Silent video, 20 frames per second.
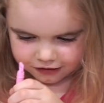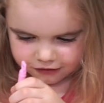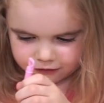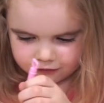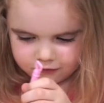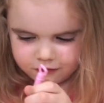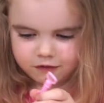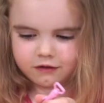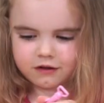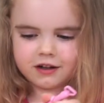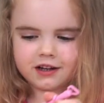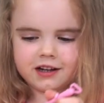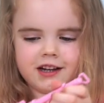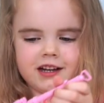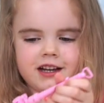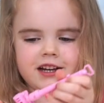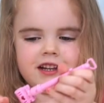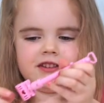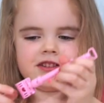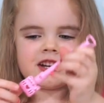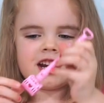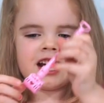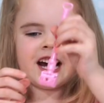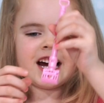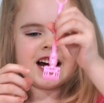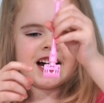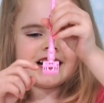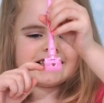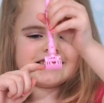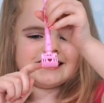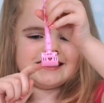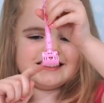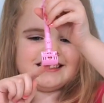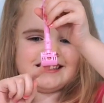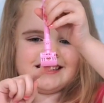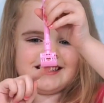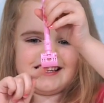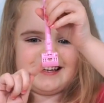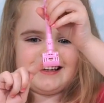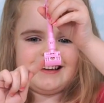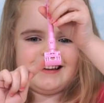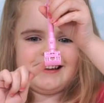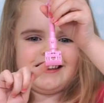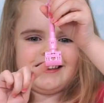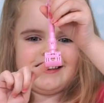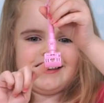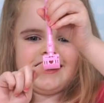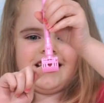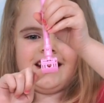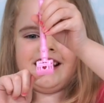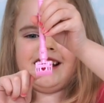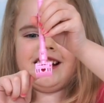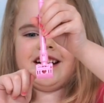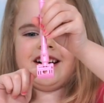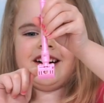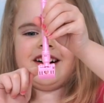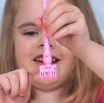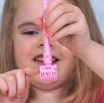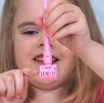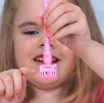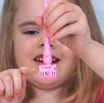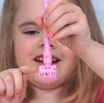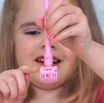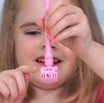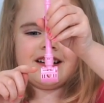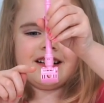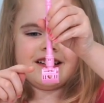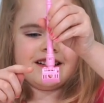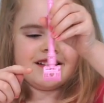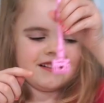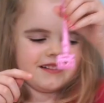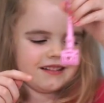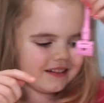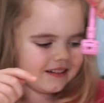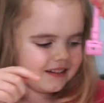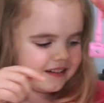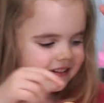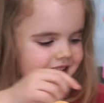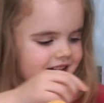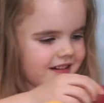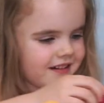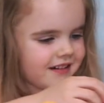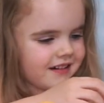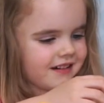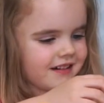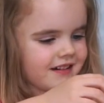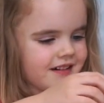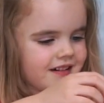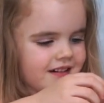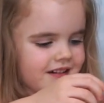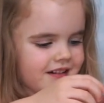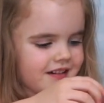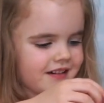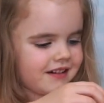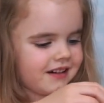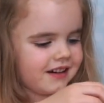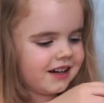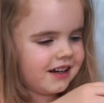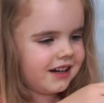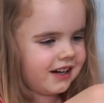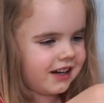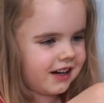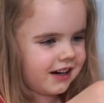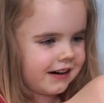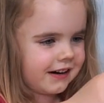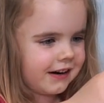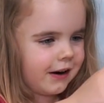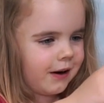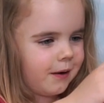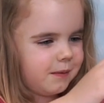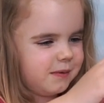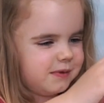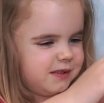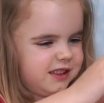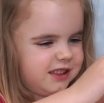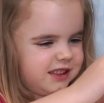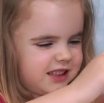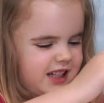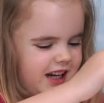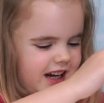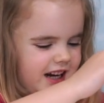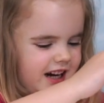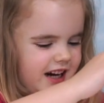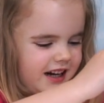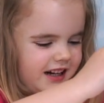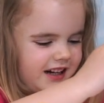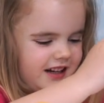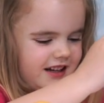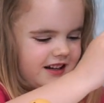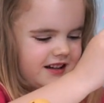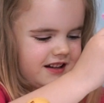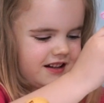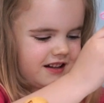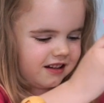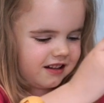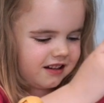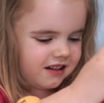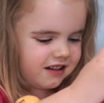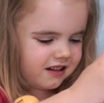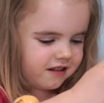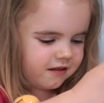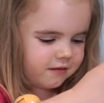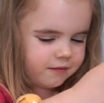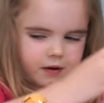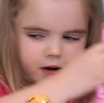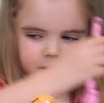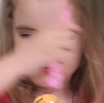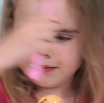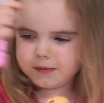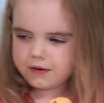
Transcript: Oh, it's cats. It's in here. And then where does it go? In the garbage can. Bobby